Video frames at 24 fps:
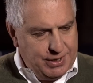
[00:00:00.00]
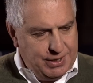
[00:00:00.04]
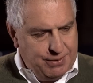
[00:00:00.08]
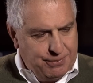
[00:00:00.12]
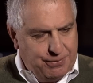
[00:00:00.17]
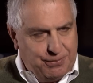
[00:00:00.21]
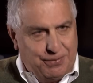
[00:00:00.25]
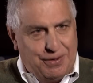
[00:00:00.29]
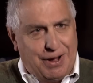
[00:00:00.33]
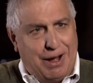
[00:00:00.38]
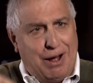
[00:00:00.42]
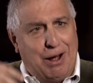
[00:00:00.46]

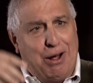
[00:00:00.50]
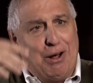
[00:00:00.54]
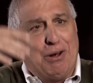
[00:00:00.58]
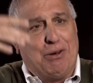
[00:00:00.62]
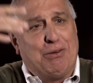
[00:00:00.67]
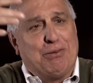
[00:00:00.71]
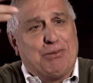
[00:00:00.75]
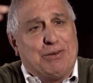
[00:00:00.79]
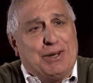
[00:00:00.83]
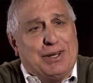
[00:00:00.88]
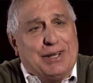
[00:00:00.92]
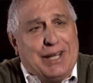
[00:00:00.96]

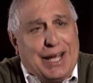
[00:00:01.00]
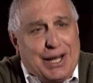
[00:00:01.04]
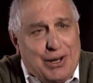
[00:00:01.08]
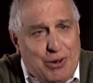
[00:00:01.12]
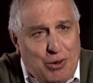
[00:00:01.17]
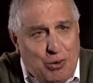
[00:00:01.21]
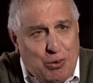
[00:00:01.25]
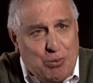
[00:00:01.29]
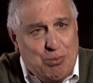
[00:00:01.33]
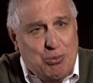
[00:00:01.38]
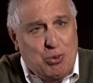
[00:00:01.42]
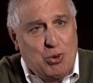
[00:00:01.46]
involved in that
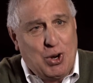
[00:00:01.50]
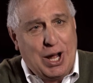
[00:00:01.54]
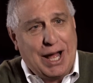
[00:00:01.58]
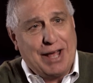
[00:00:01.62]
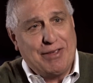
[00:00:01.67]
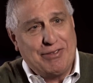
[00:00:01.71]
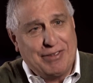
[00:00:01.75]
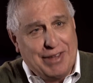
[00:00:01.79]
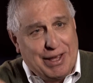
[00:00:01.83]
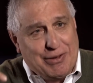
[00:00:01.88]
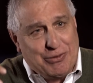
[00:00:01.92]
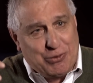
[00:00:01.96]
whole
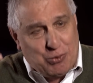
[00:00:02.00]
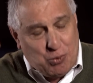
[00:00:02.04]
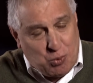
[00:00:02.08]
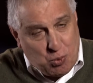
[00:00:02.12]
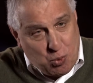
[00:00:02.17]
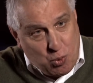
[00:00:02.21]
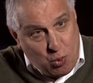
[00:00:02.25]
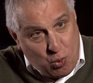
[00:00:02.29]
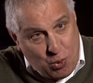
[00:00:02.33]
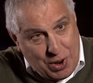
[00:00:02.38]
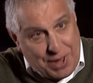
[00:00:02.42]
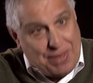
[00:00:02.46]
process
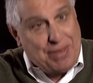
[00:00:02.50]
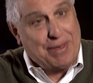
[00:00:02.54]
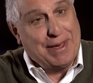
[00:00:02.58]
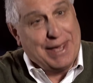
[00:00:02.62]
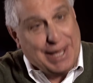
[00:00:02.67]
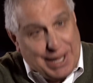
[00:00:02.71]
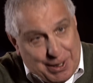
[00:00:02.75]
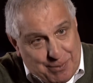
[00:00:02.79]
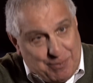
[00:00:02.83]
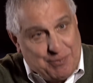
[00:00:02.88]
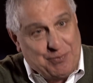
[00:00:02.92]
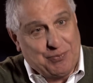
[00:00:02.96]
with
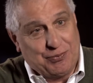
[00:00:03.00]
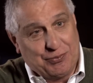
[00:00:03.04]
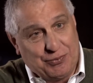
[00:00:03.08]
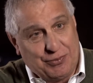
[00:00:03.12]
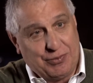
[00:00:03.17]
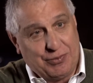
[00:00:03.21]
him.